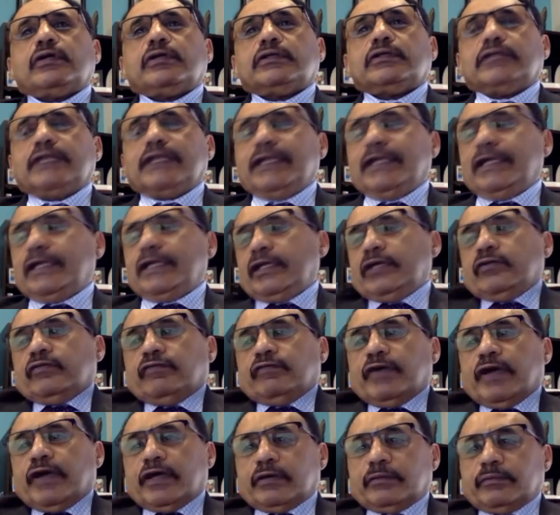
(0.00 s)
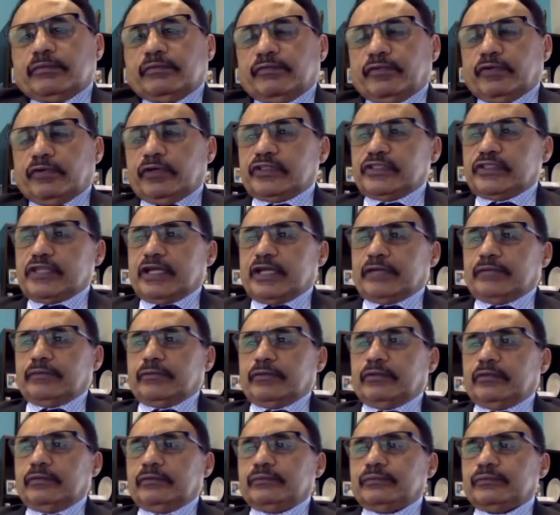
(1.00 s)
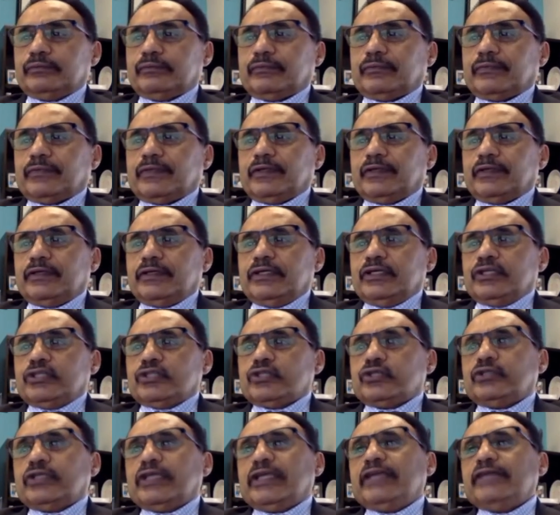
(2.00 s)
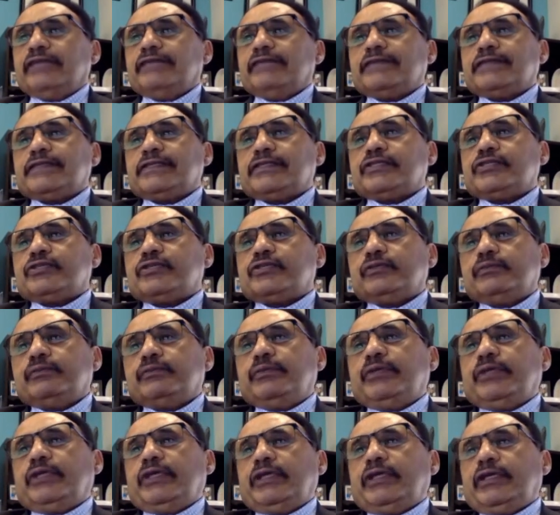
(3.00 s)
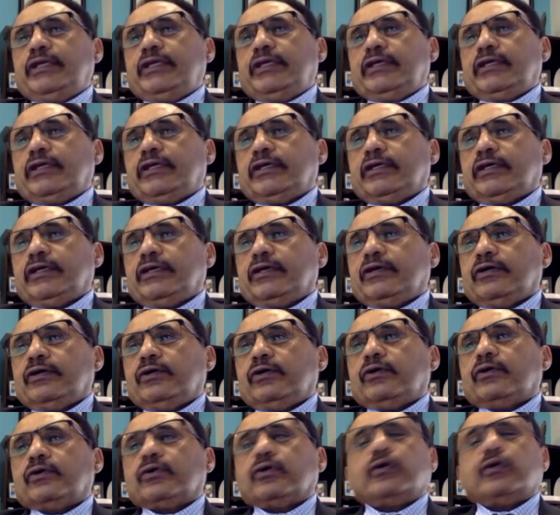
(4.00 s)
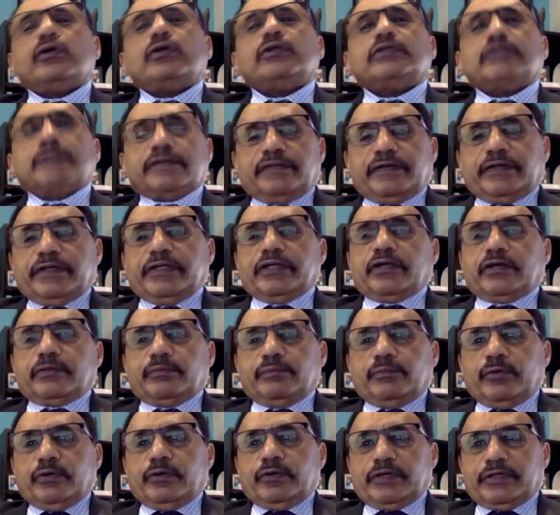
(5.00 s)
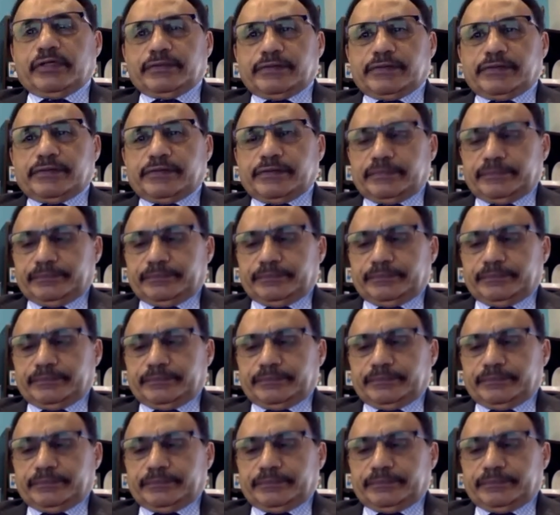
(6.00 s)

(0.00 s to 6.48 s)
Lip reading: the learning environment, for example. So the emphasis should be on all the three components.